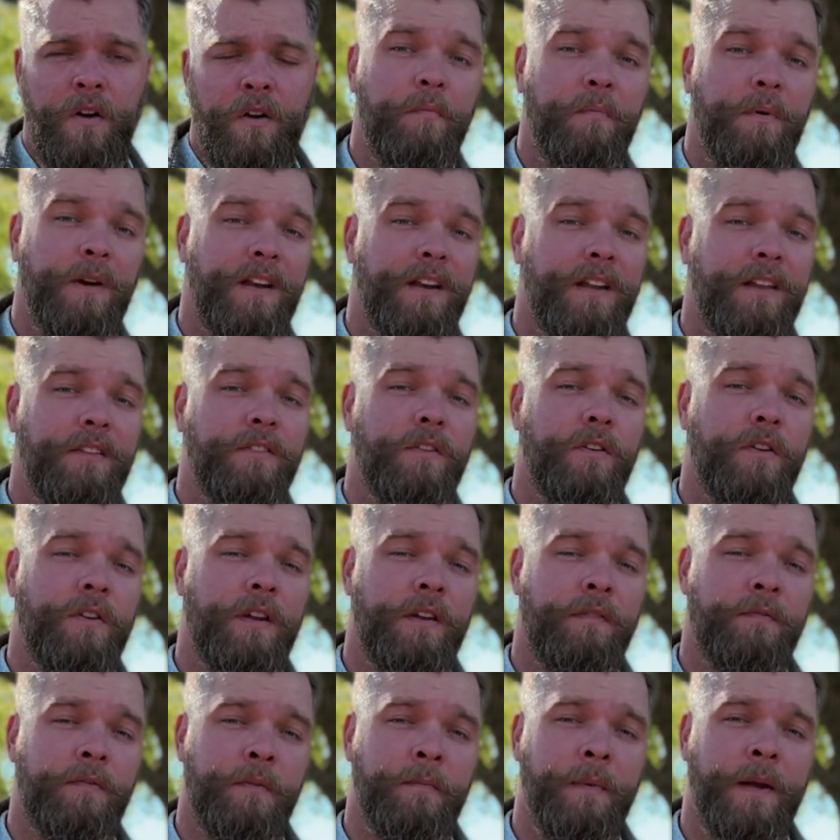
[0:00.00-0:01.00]
but it is good
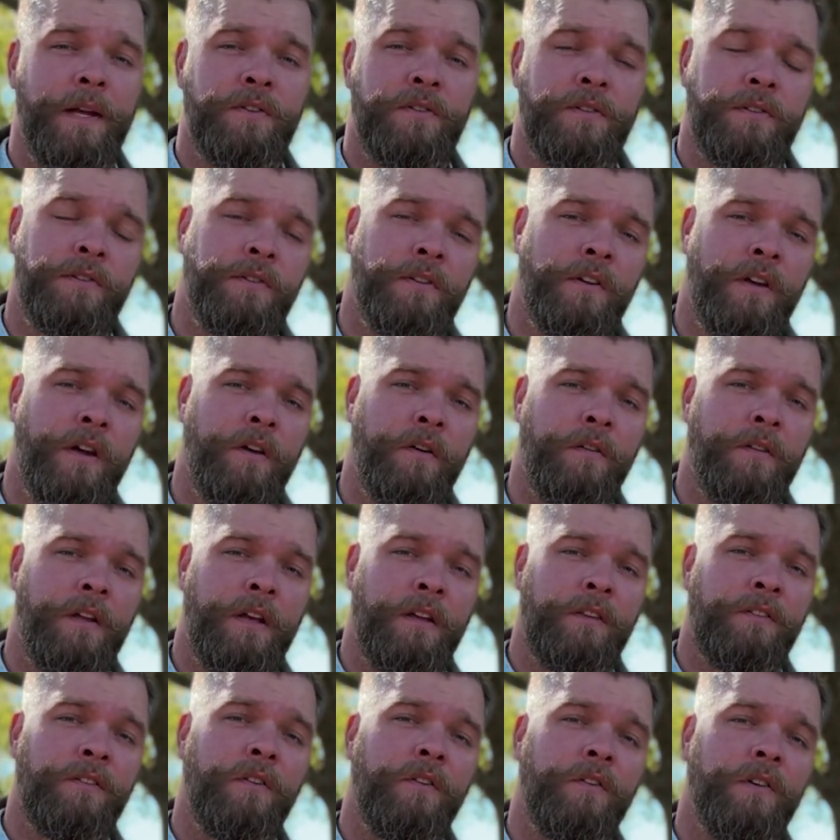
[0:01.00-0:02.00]
information to know that
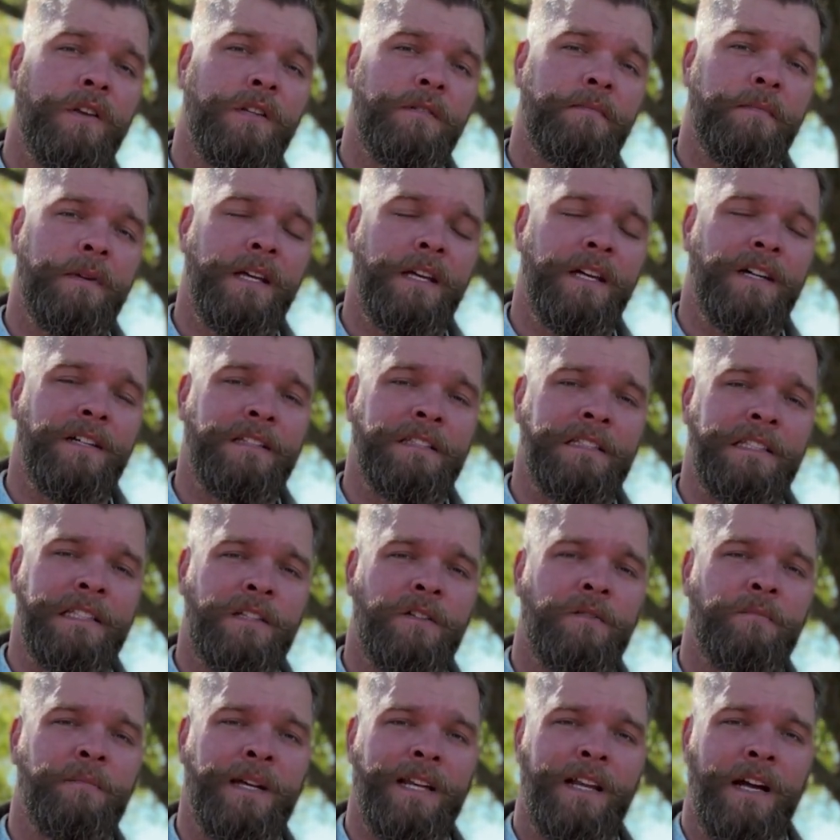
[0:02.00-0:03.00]
it's going to be a
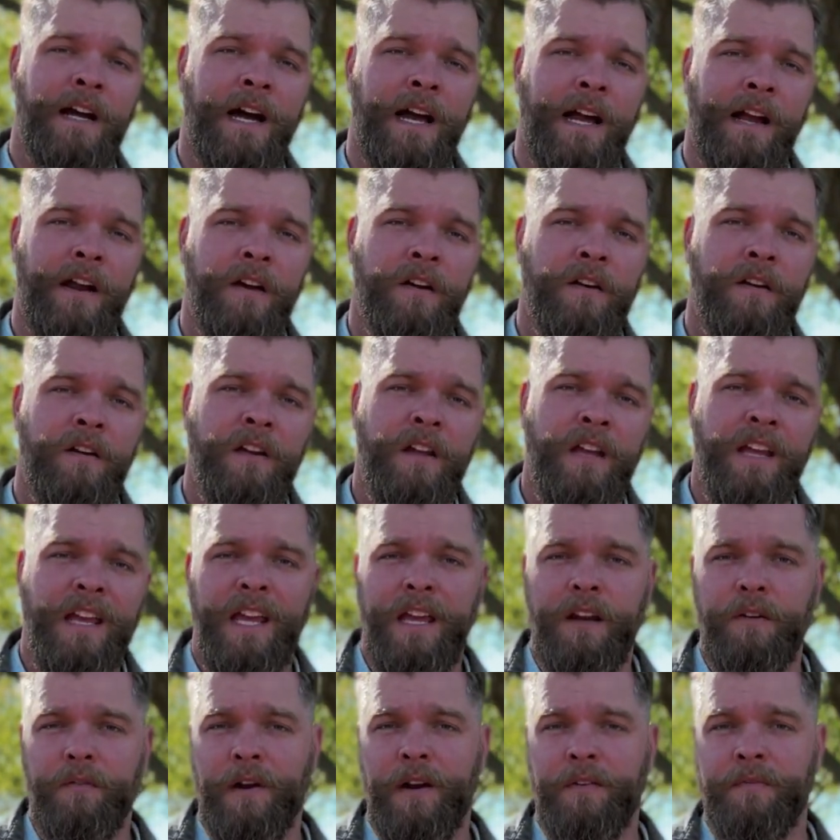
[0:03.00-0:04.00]
little bit higher
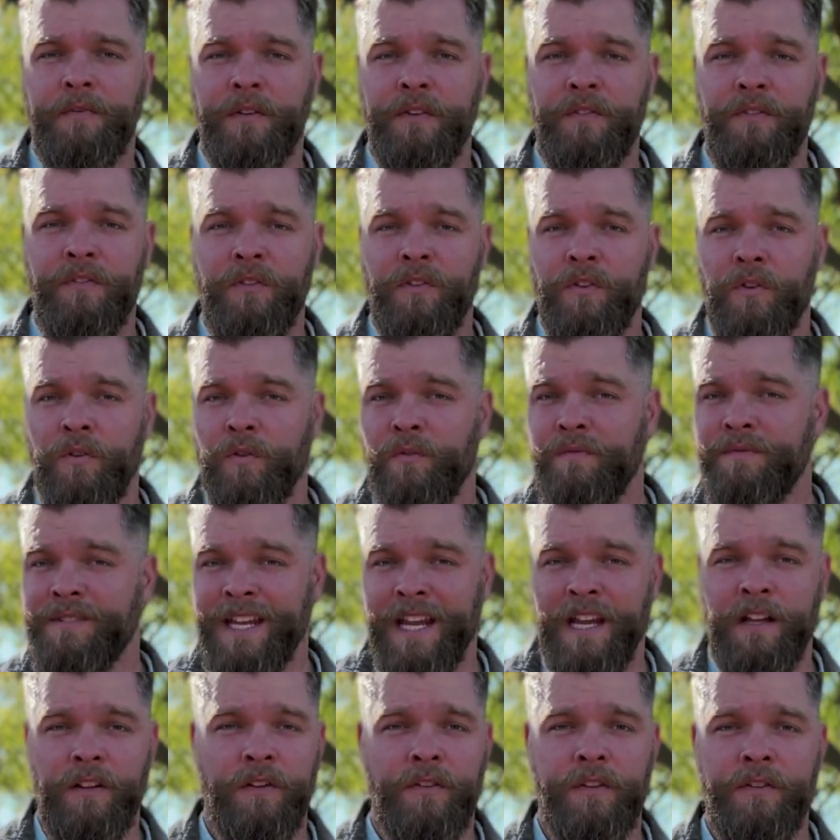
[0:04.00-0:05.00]
in reference to
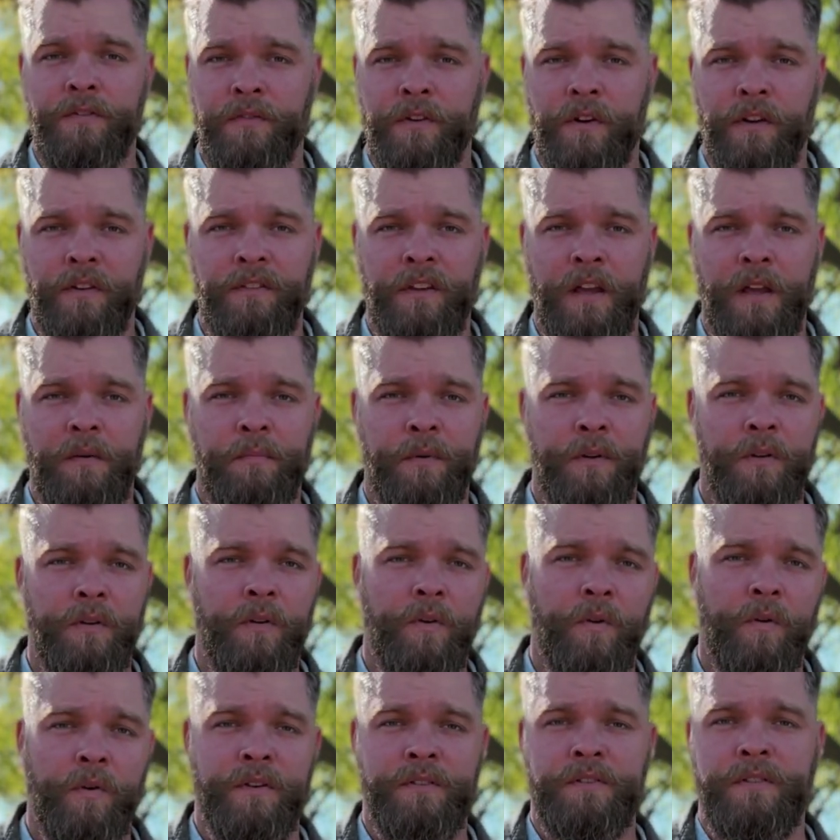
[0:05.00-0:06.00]
Taylor's, for example,
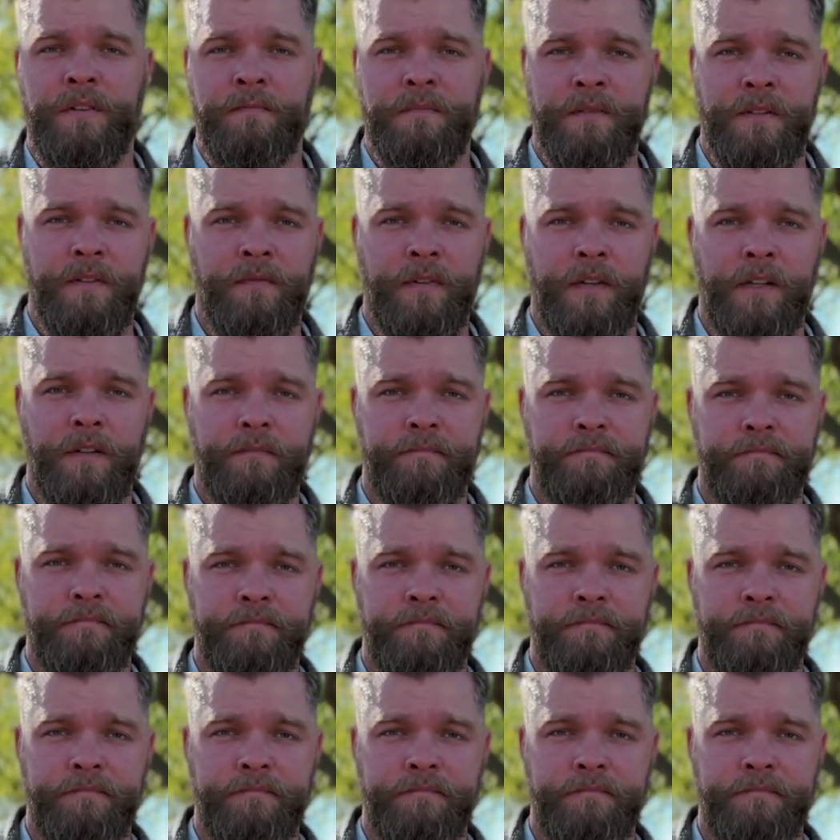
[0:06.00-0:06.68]
or Simpsonville.